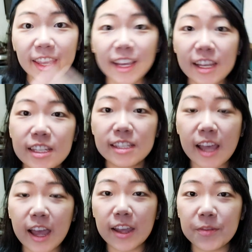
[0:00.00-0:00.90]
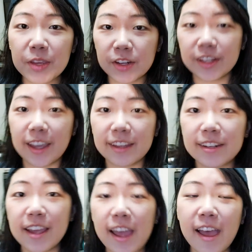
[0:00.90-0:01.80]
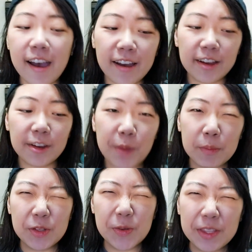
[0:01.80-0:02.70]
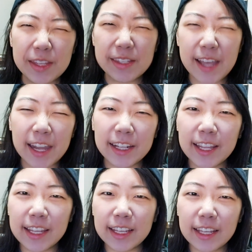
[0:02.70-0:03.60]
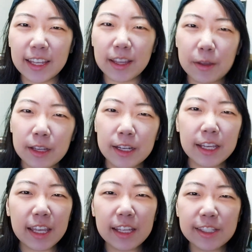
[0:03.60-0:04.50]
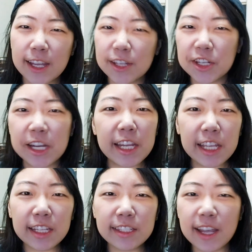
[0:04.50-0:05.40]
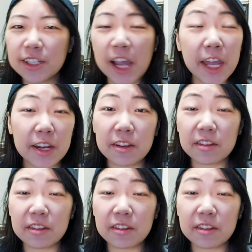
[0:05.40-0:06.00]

Hey guys, I'm here again. I'm doing this kind of like cooking slash eating slash I don't